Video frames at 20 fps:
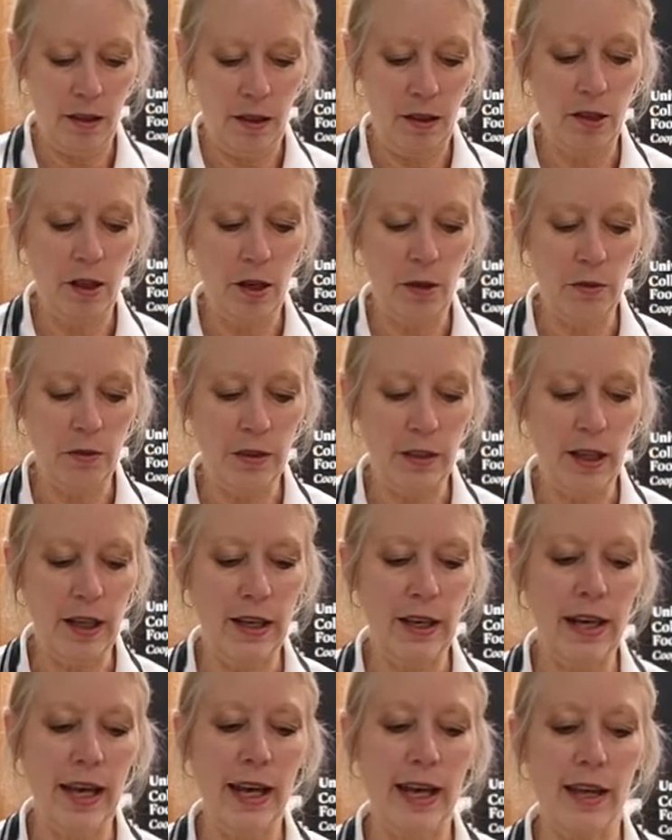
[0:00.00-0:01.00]
Note that
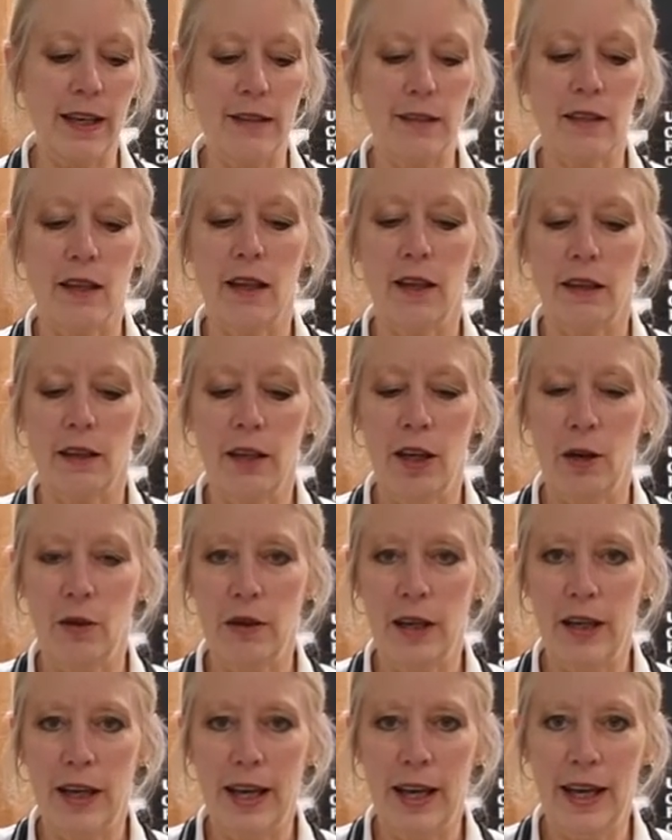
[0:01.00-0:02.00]
it has a
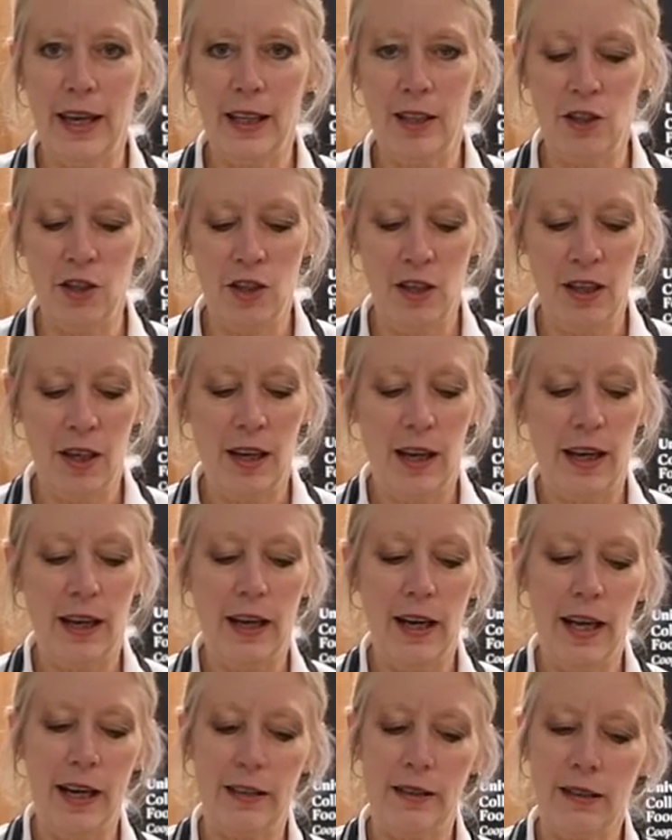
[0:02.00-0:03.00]
coated edge and
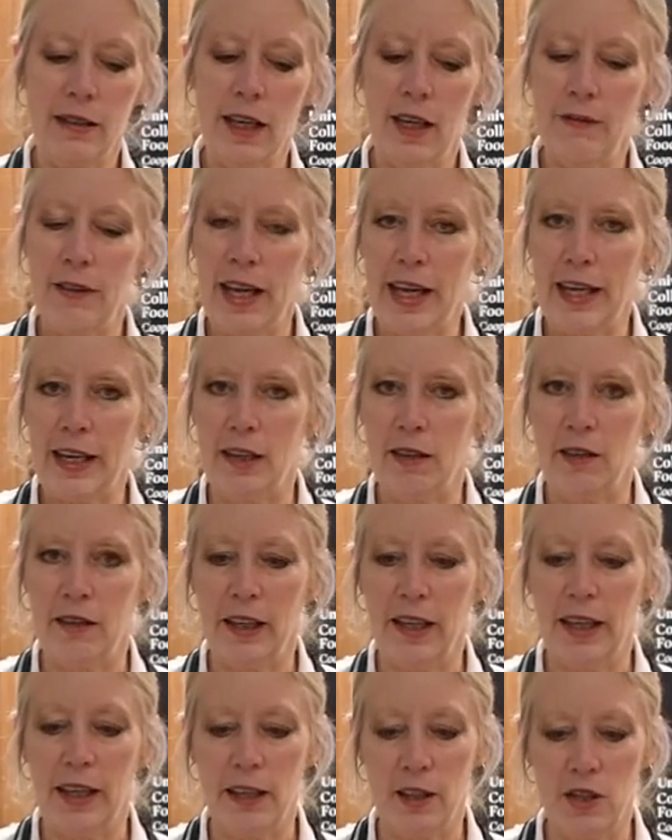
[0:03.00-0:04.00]
it has kind of a handle
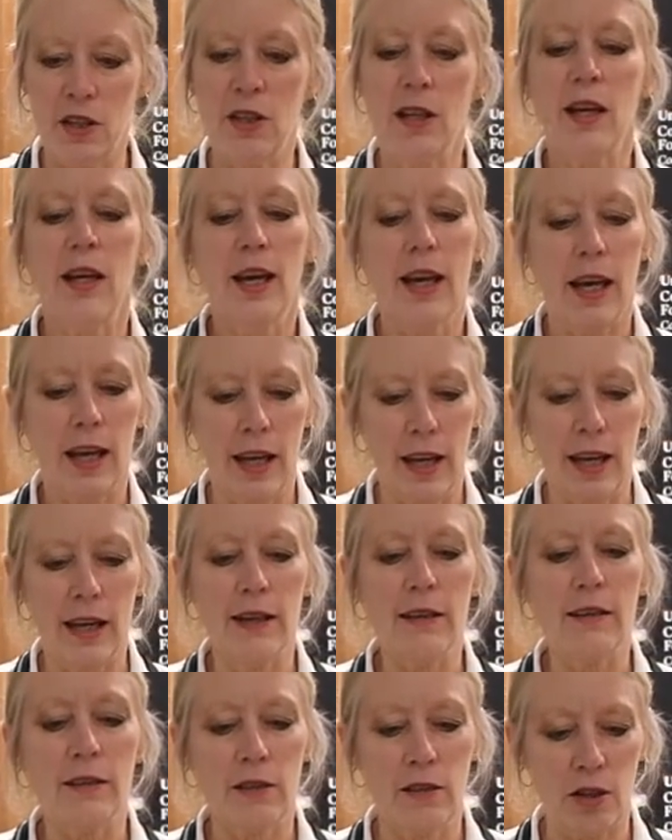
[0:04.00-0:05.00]
edge,
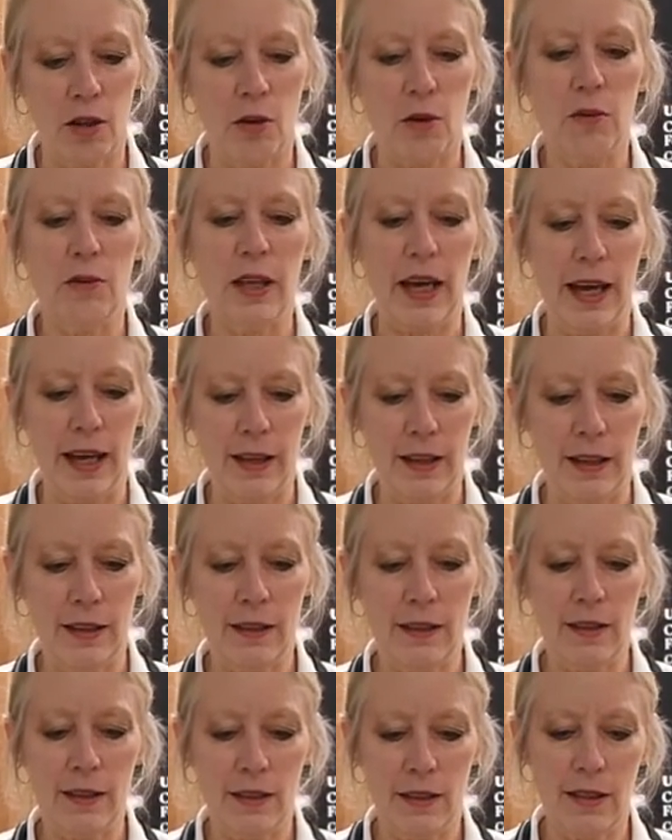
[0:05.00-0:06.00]
and so
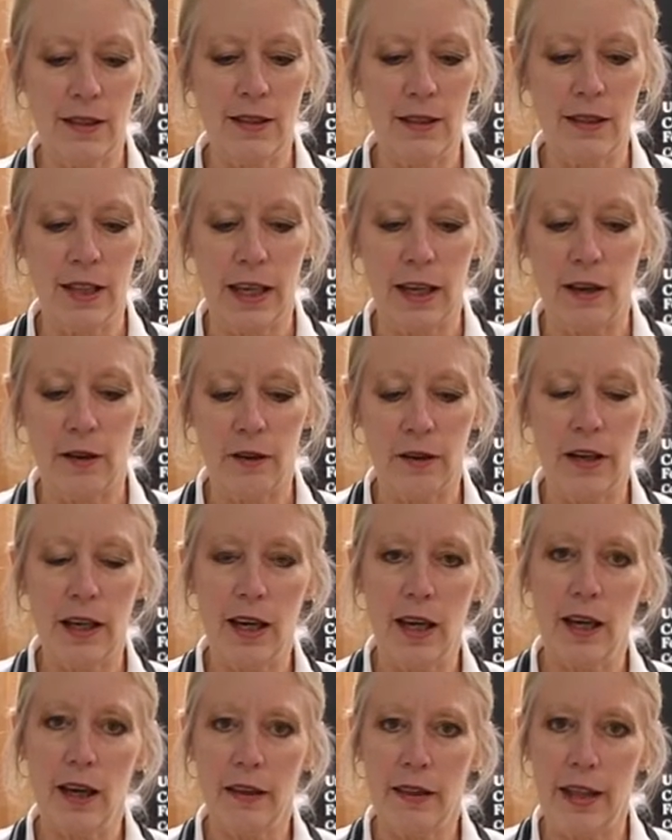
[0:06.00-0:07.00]
this is the
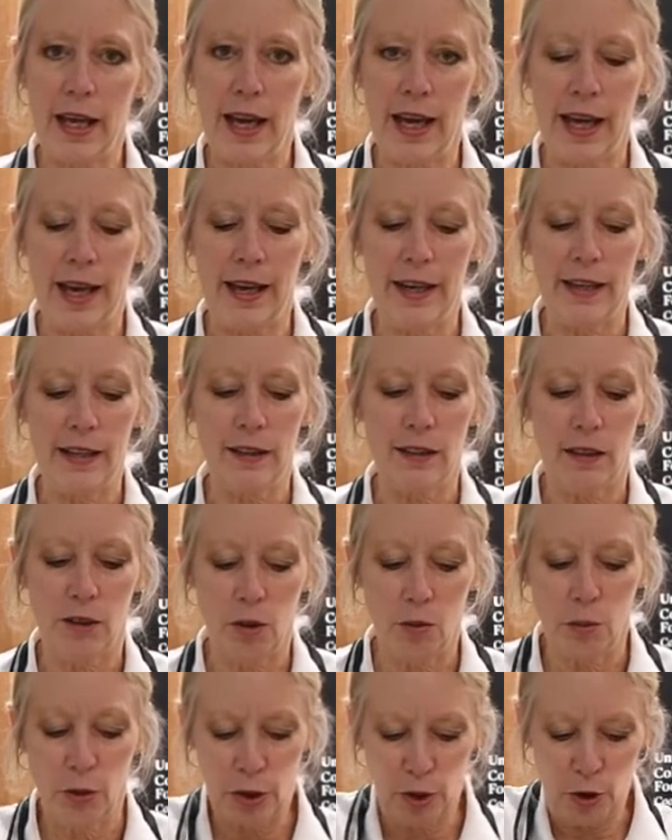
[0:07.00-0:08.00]
area that is a
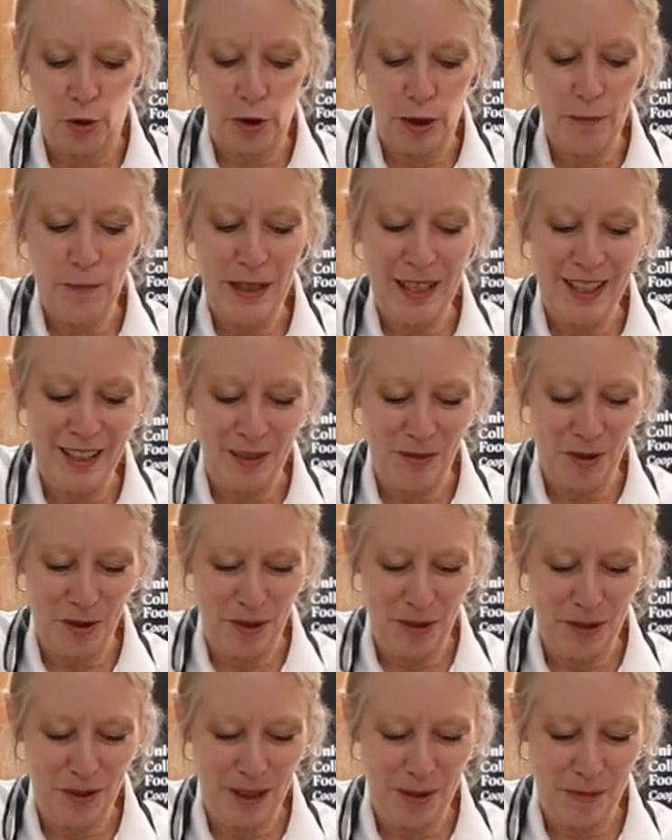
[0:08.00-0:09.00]
little more grippy. It will
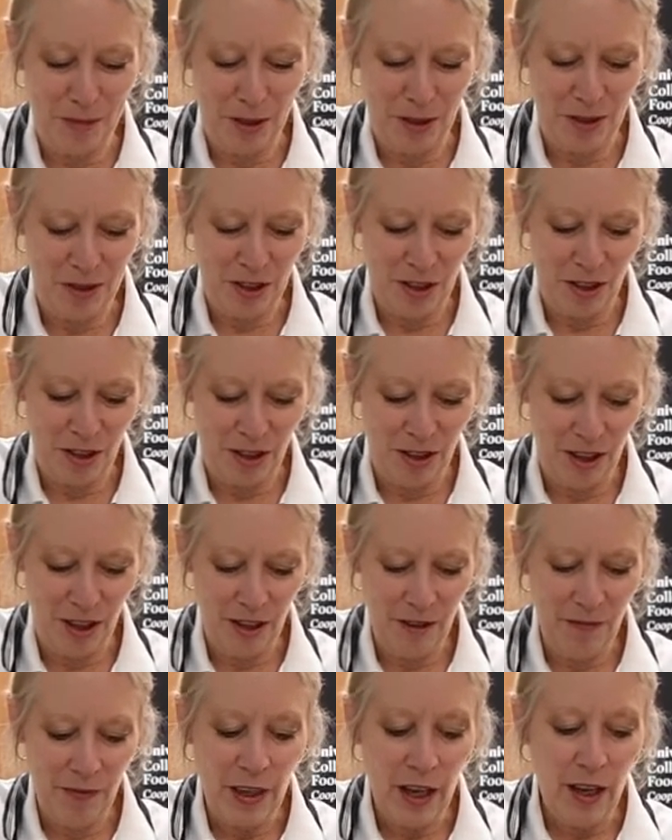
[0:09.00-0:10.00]
grip your
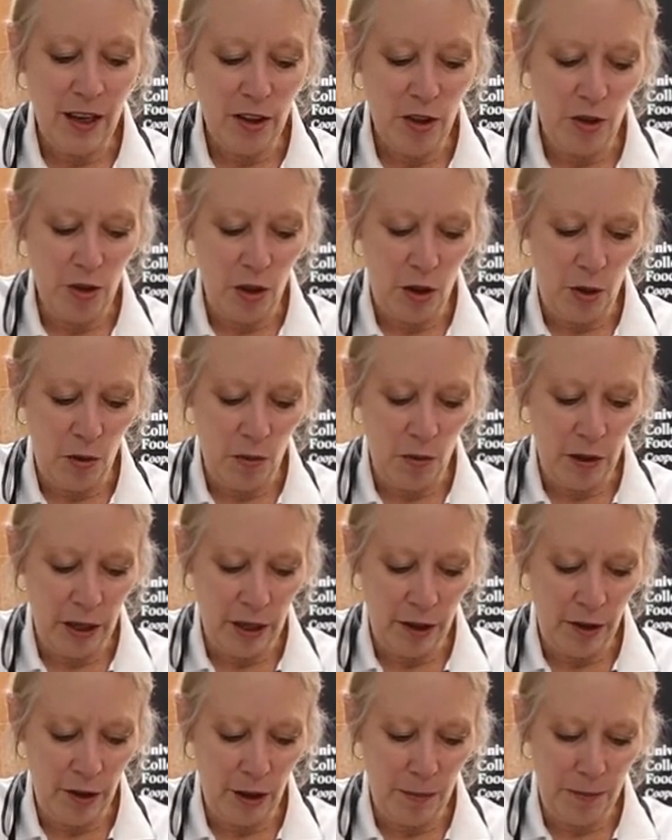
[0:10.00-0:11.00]
jar. You don't want
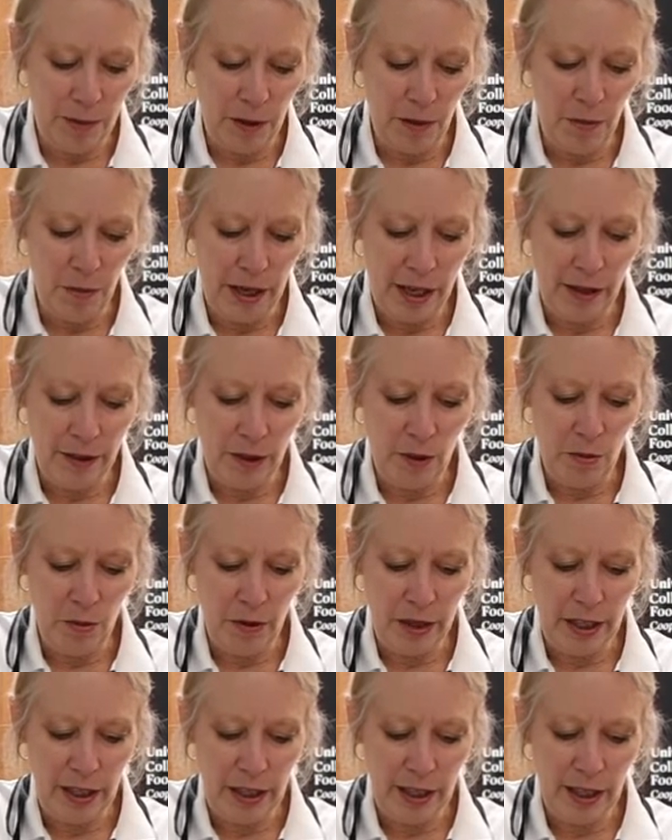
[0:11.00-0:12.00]
to grip it around the
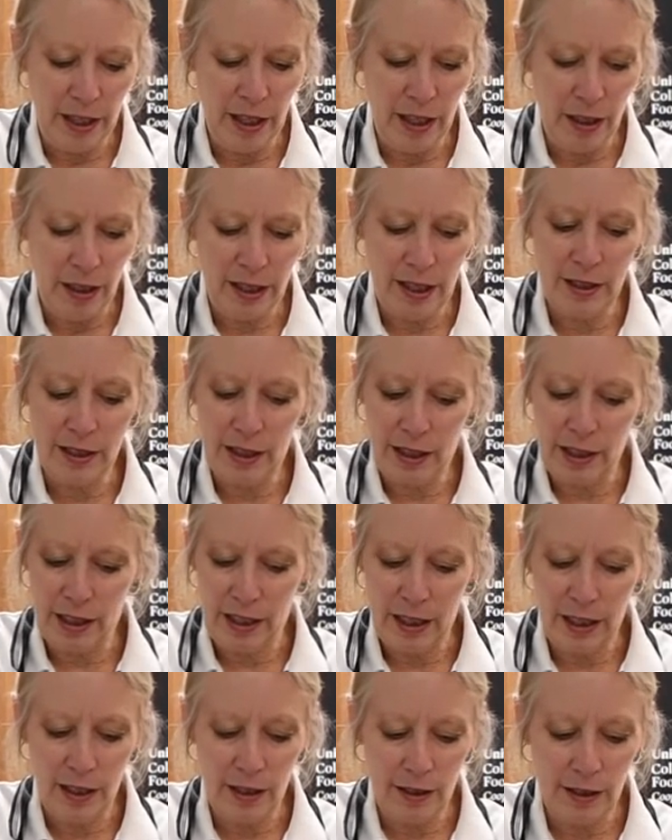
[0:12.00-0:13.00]
ring because it
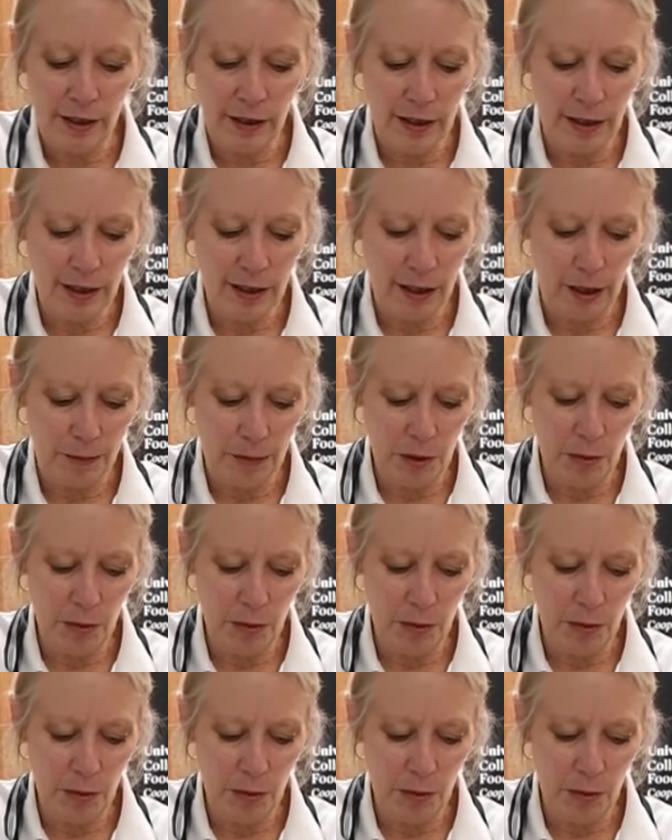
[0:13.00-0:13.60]
can easily slip.